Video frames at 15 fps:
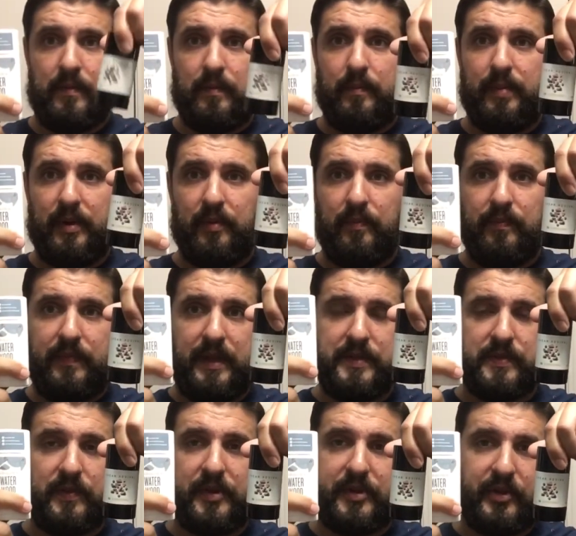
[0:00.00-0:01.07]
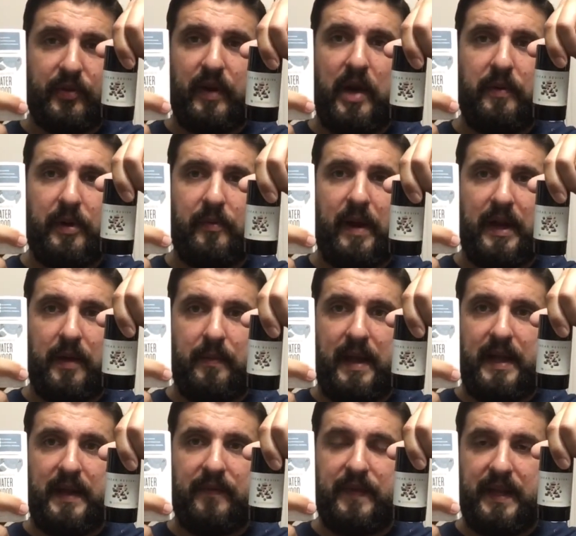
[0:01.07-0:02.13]
boom, these are the two I would
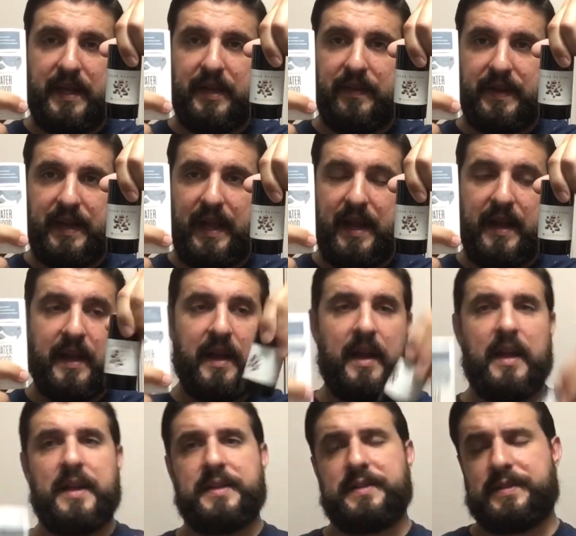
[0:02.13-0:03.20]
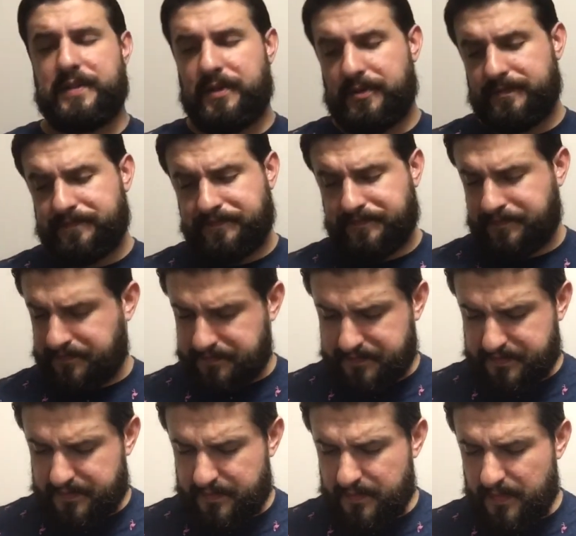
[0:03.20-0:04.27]
recommend at the end of the day. So
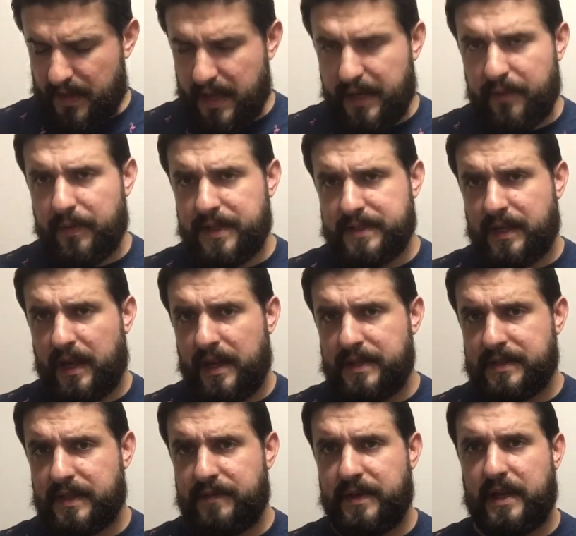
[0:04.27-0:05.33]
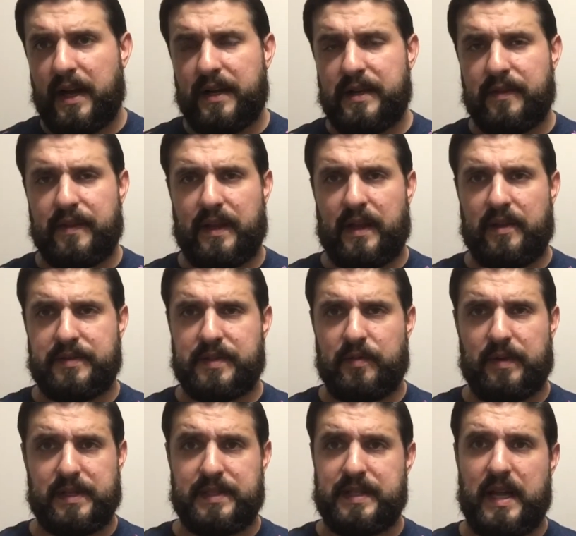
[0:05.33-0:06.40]
anyways, guys, if you got anything else you
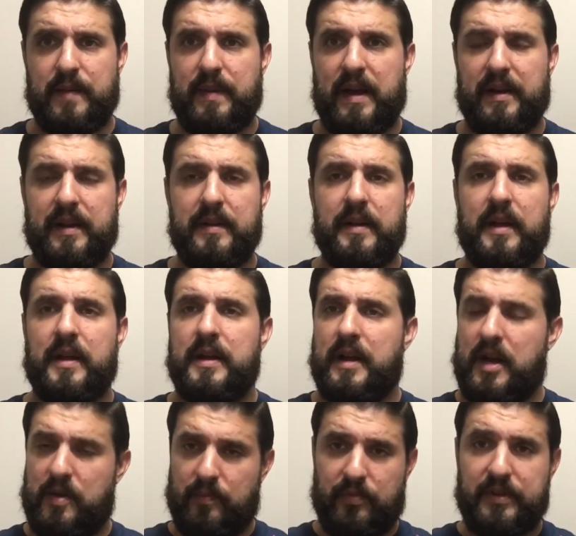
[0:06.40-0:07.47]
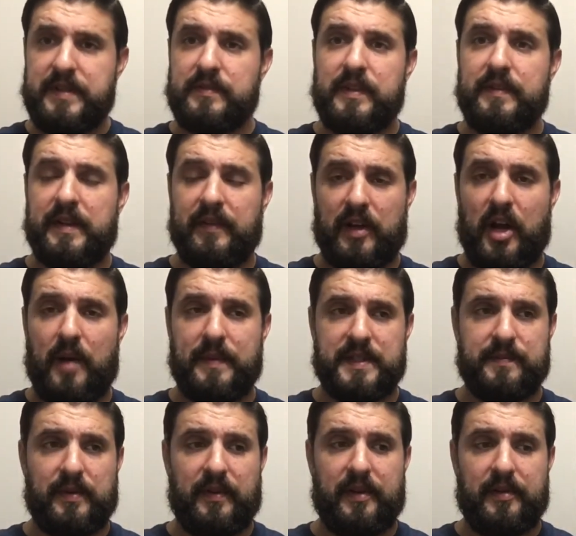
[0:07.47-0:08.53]
want to say about it, please leave it in the comments
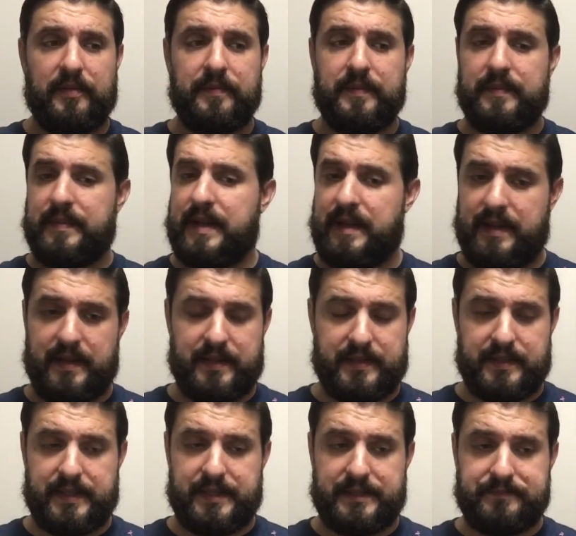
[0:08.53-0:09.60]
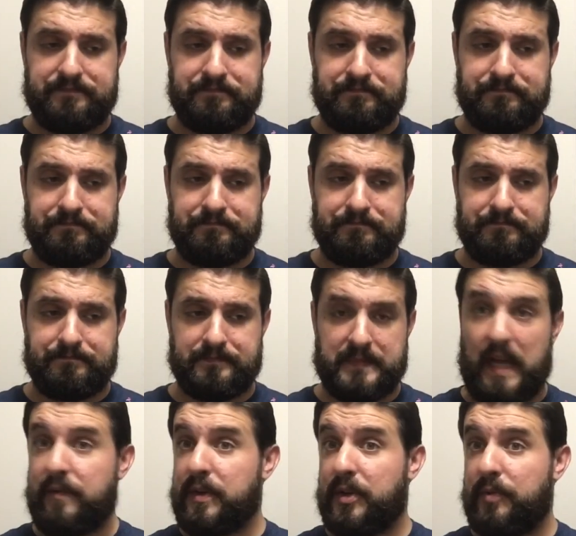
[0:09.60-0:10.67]
below, and
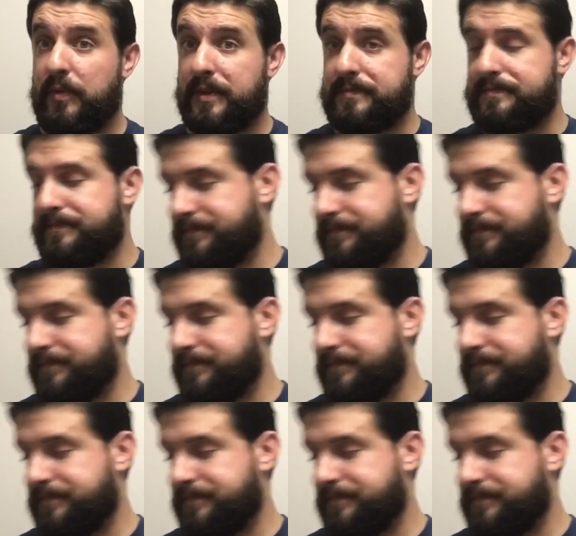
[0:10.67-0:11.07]
have a good one.